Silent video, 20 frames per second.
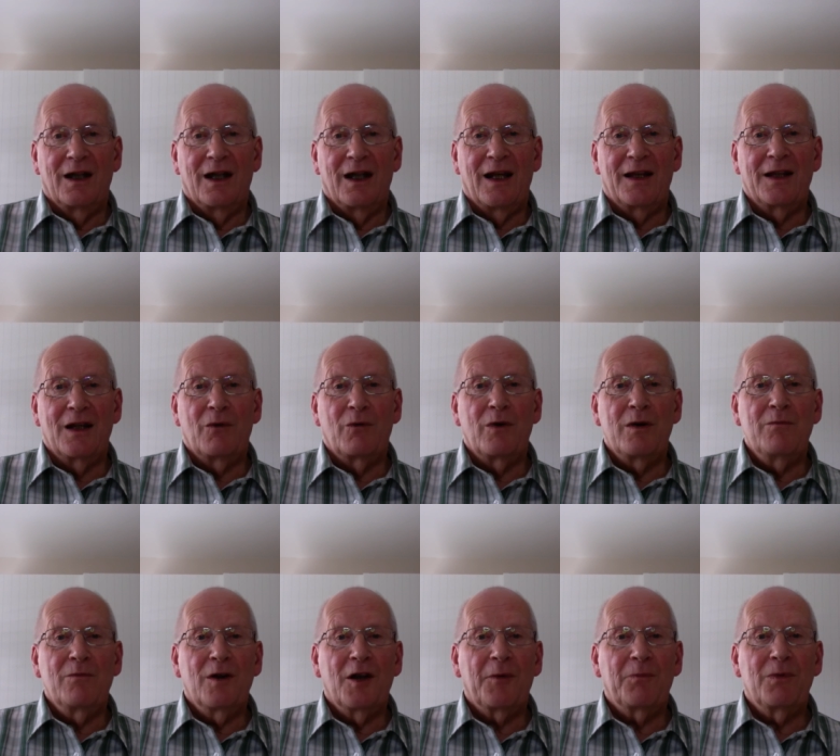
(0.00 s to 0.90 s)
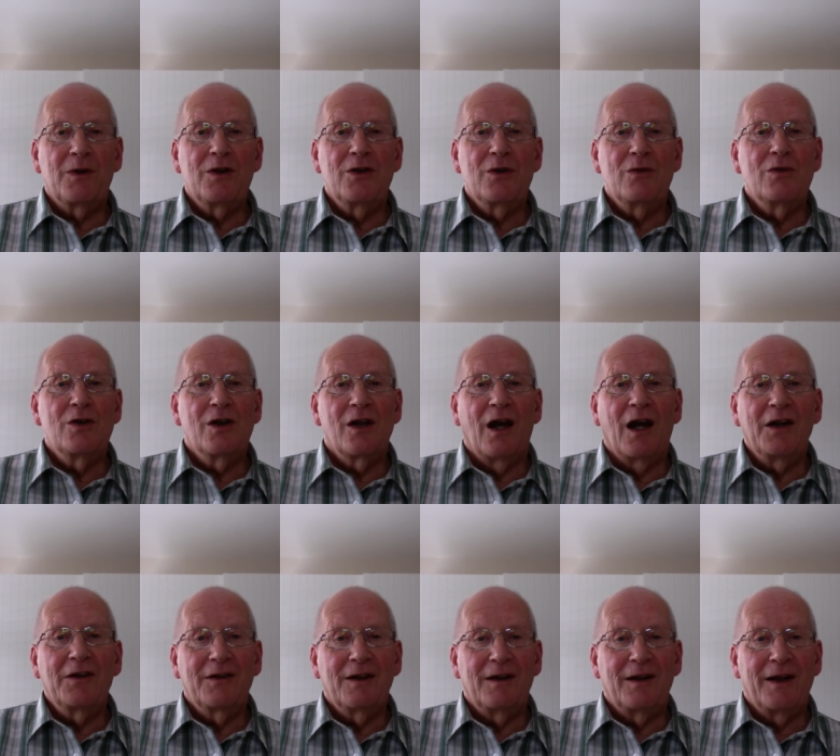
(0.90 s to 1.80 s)
and that we must be
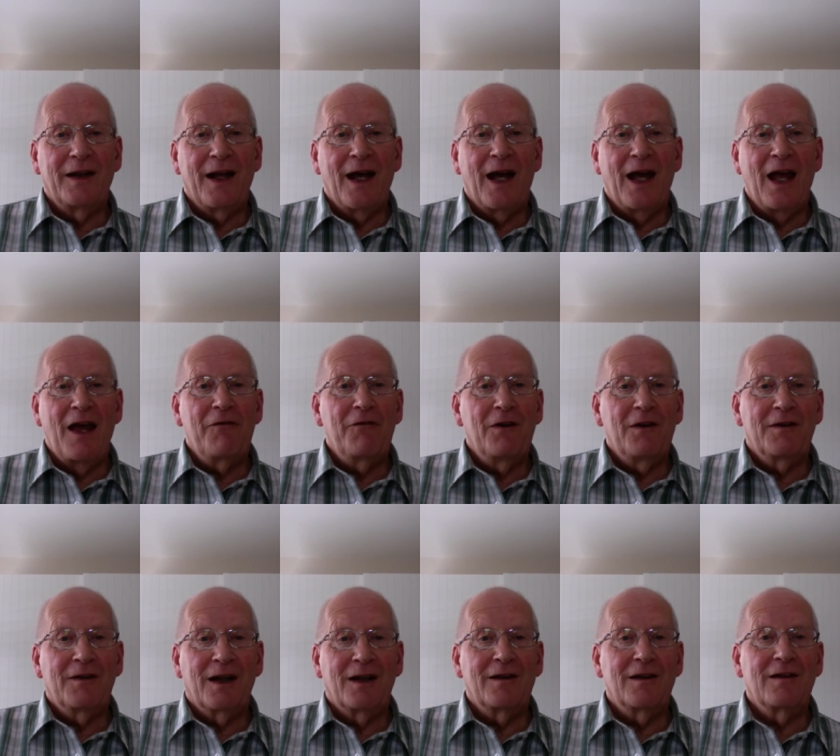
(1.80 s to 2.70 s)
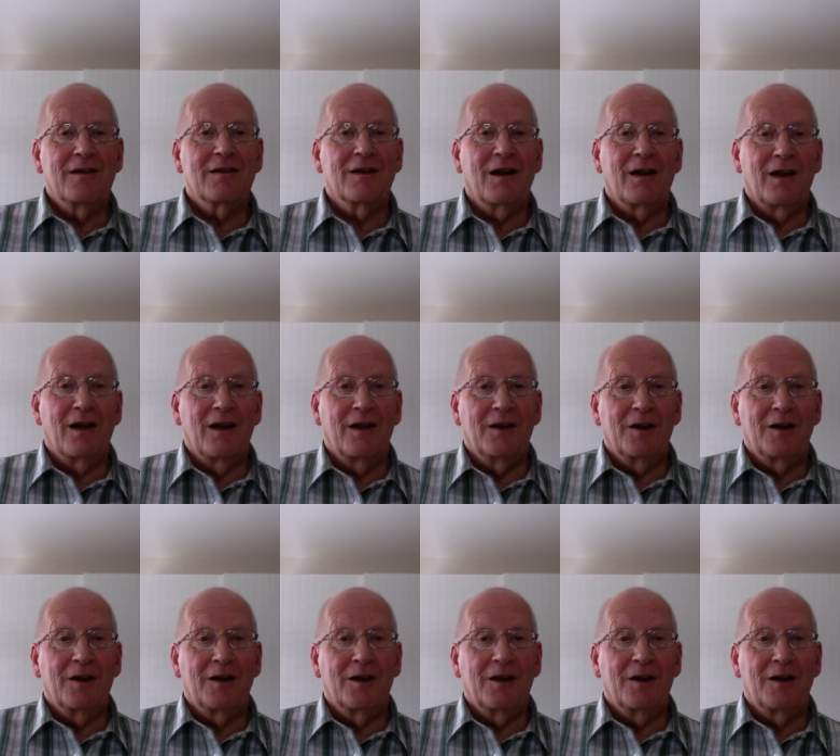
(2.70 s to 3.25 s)
united in our efforts and desire